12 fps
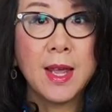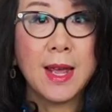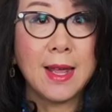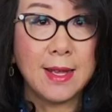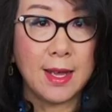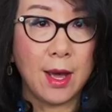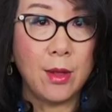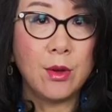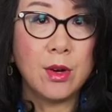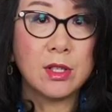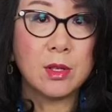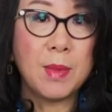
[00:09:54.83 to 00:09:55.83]
and the other
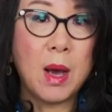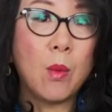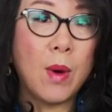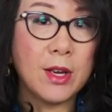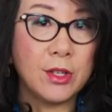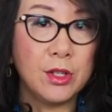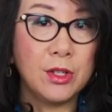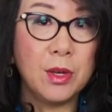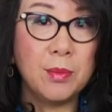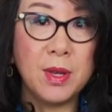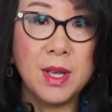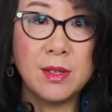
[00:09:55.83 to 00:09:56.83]
is about why Xi
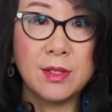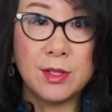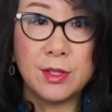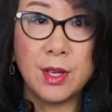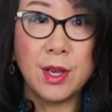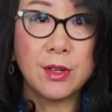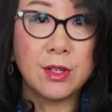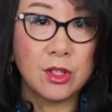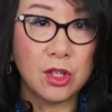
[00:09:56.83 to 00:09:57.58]
Jinping steered